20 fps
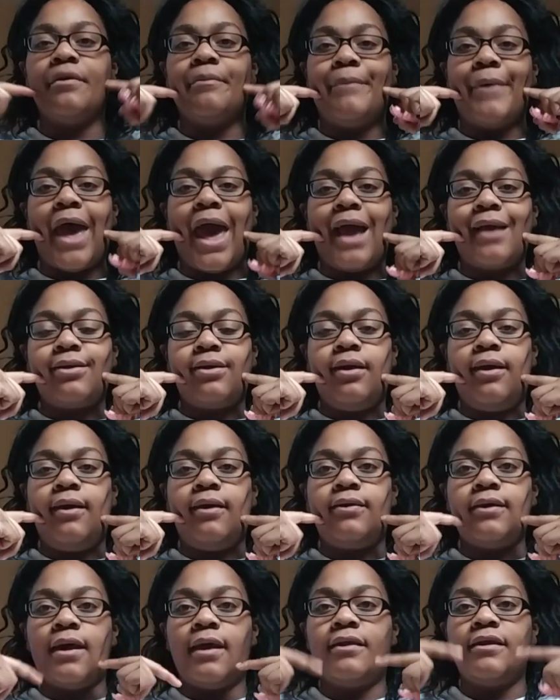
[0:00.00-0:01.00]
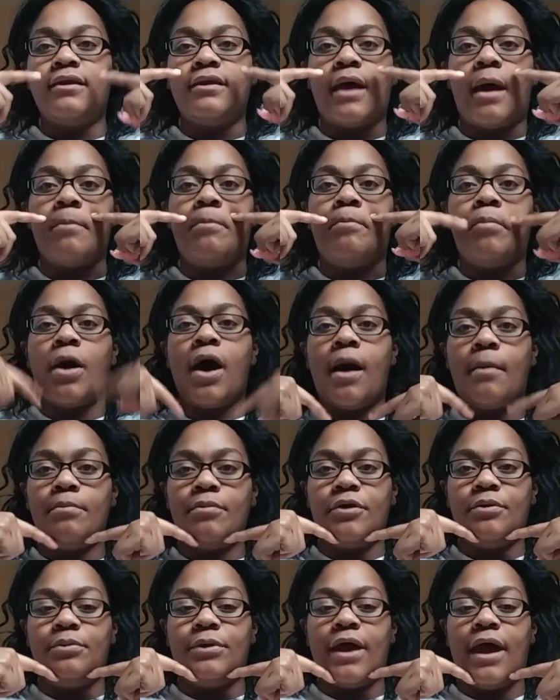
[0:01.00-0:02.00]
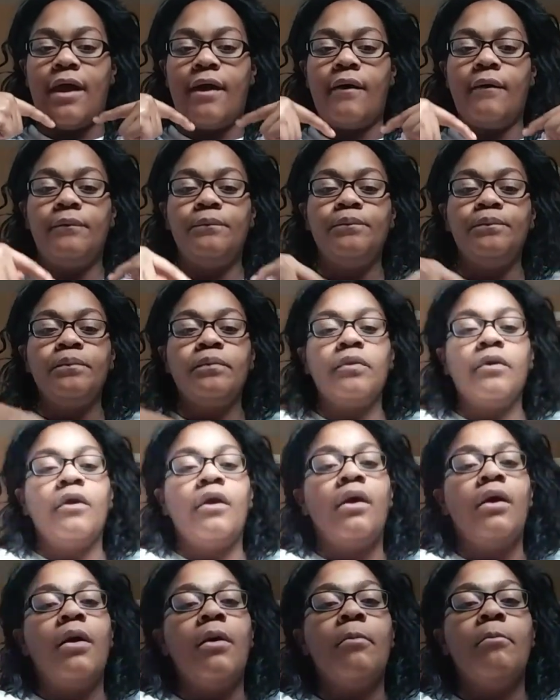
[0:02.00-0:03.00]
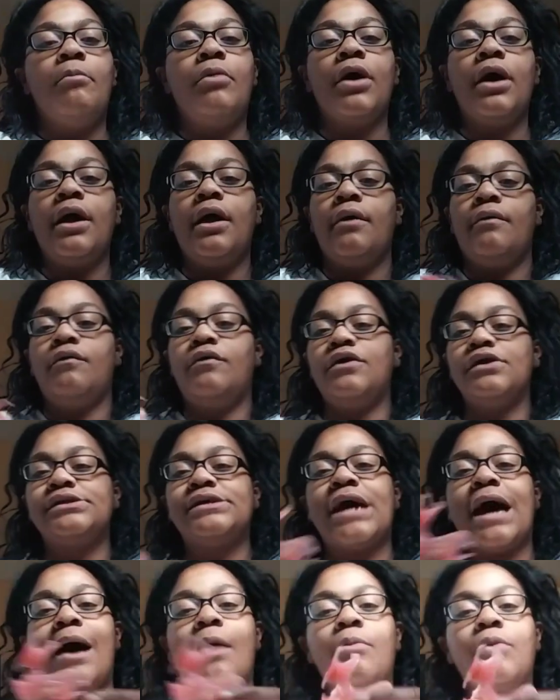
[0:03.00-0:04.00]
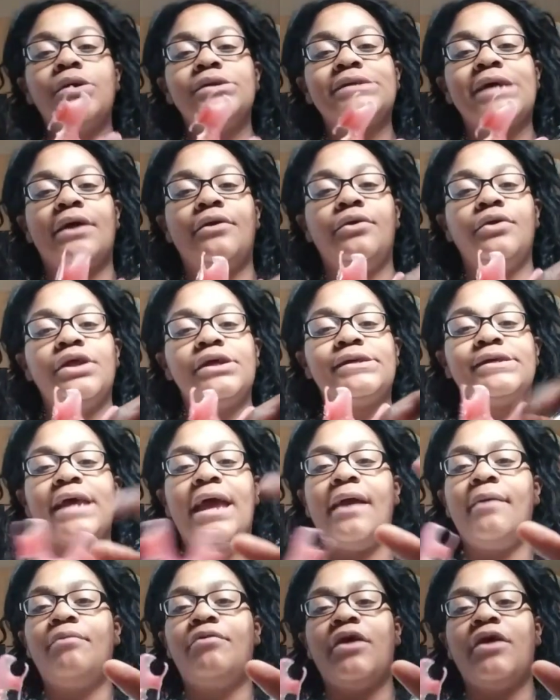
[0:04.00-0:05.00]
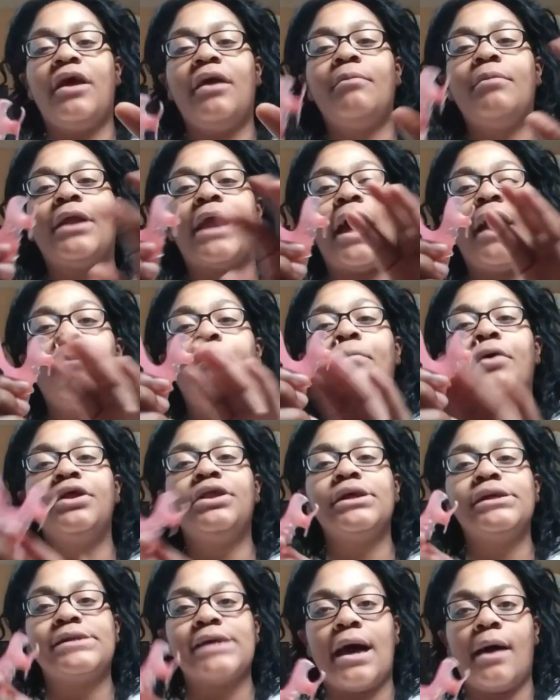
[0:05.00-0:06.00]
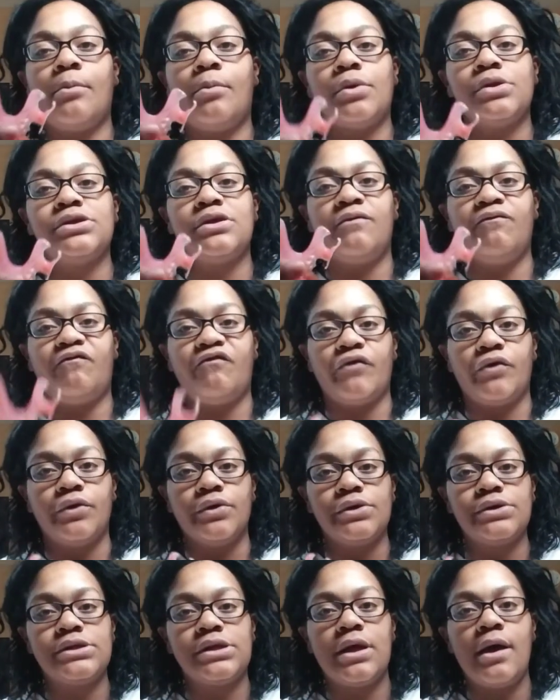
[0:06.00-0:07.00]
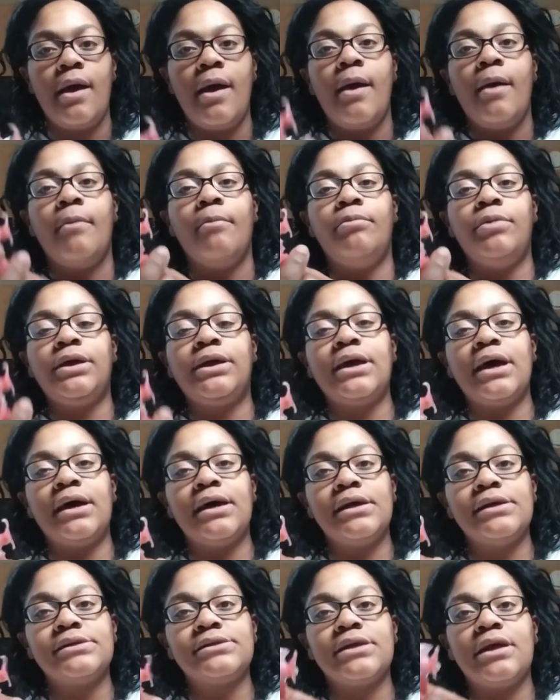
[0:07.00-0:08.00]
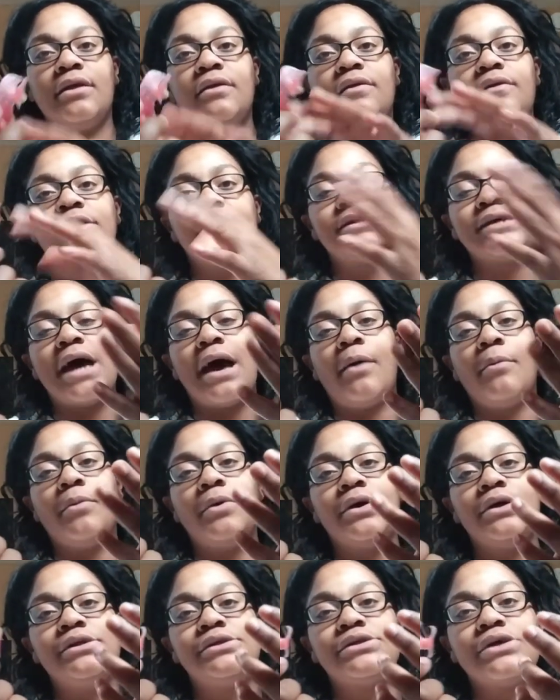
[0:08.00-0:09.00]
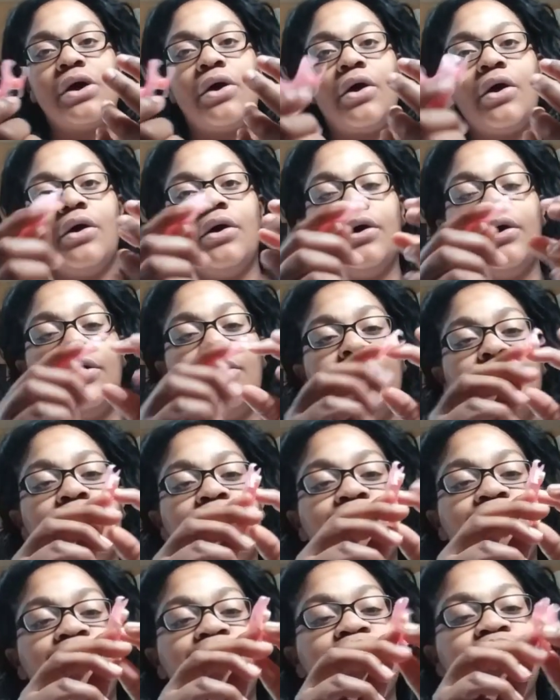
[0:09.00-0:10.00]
the back teeth and then I pop them down. But the top ones I do the same thing, but I put the top ones in first because the top ones are